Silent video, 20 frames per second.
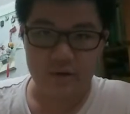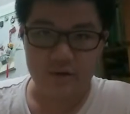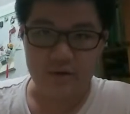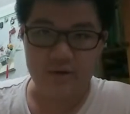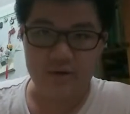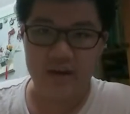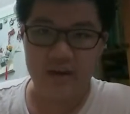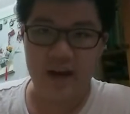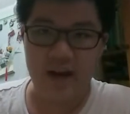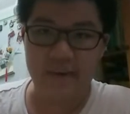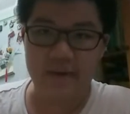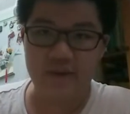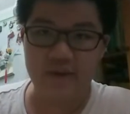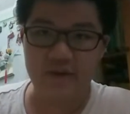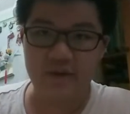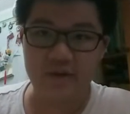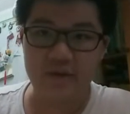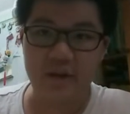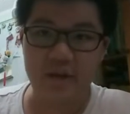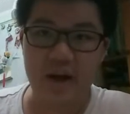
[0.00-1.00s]
Damn, I
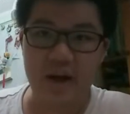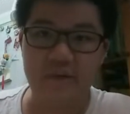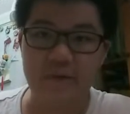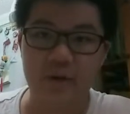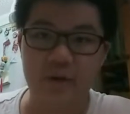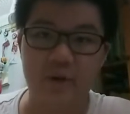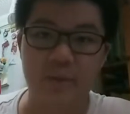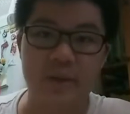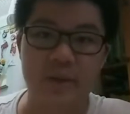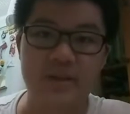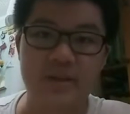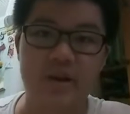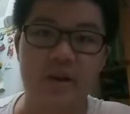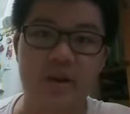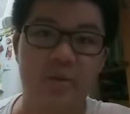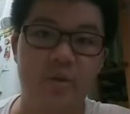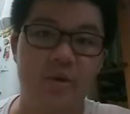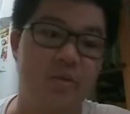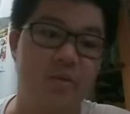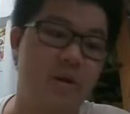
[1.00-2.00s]
don't even have a domestic
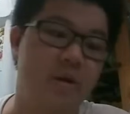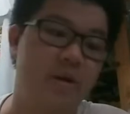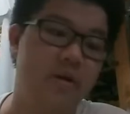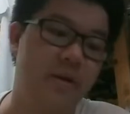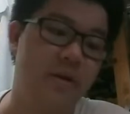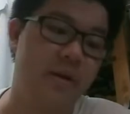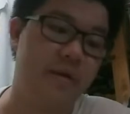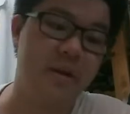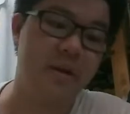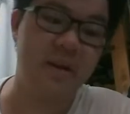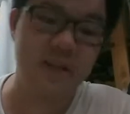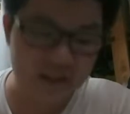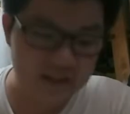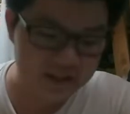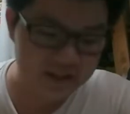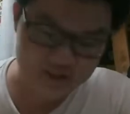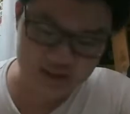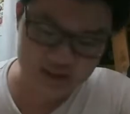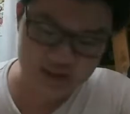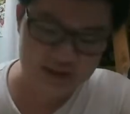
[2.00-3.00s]
helper in my whole life.
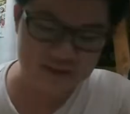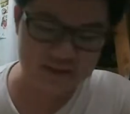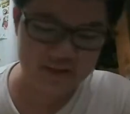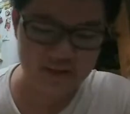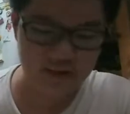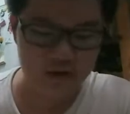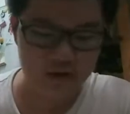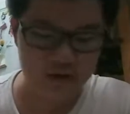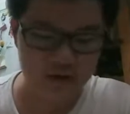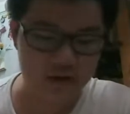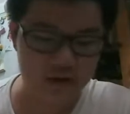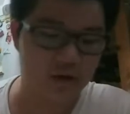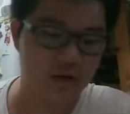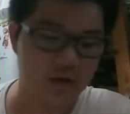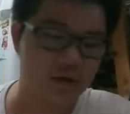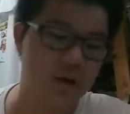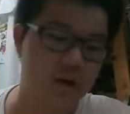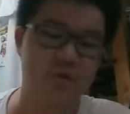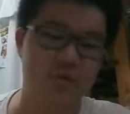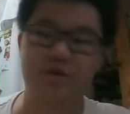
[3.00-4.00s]
It is the Hong Kong
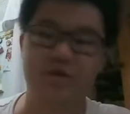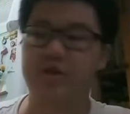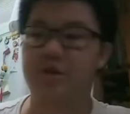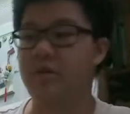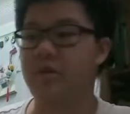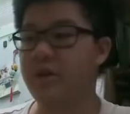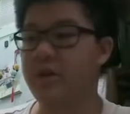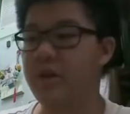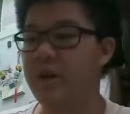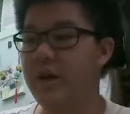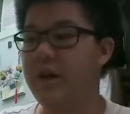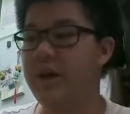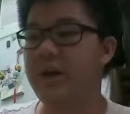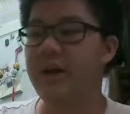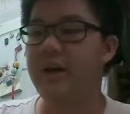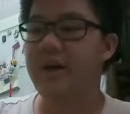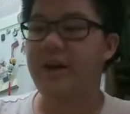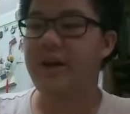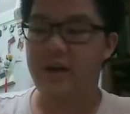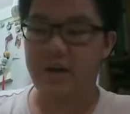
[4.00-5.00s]
culture.
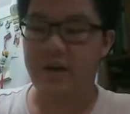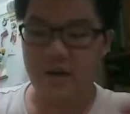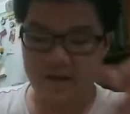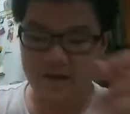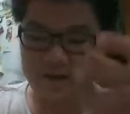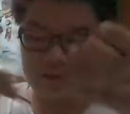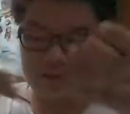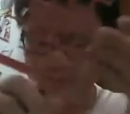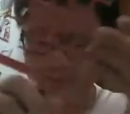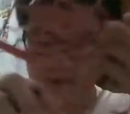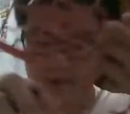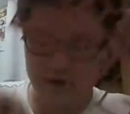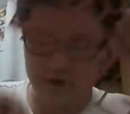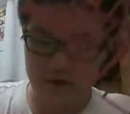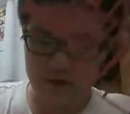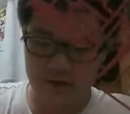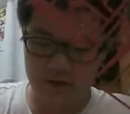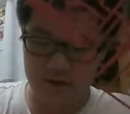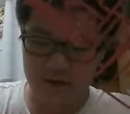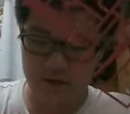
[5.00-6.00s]
It is the
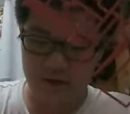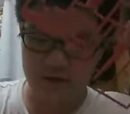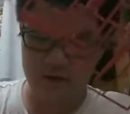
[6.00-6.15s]
Hong Konger